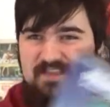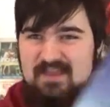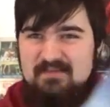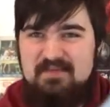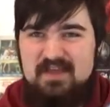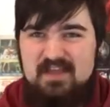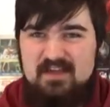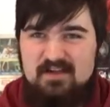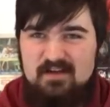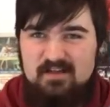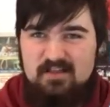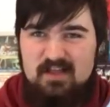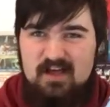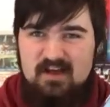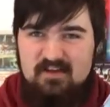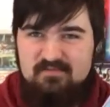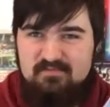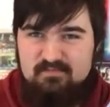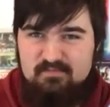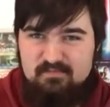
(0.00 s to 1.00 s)
they make a
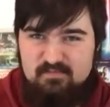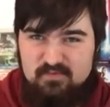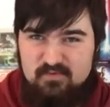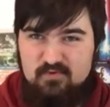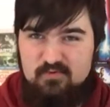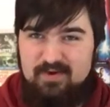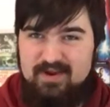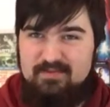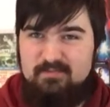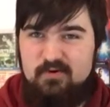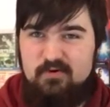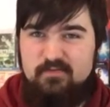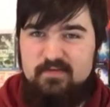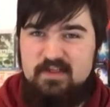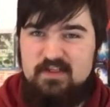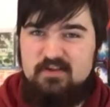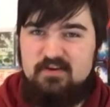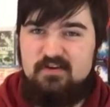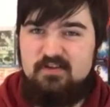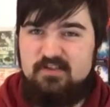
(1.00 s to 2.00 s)
lot of great
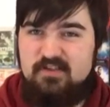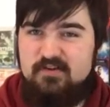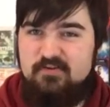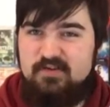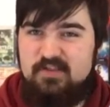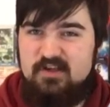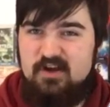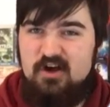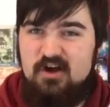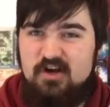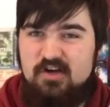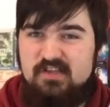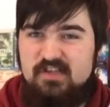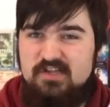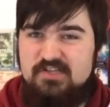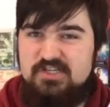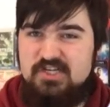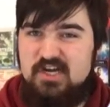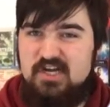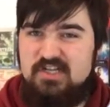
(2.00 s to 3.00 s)
movies and also it's hard
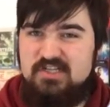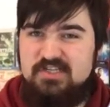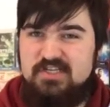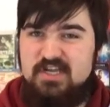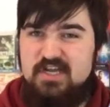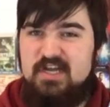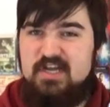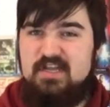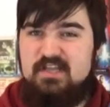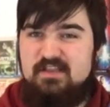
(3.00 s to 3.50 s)
to judge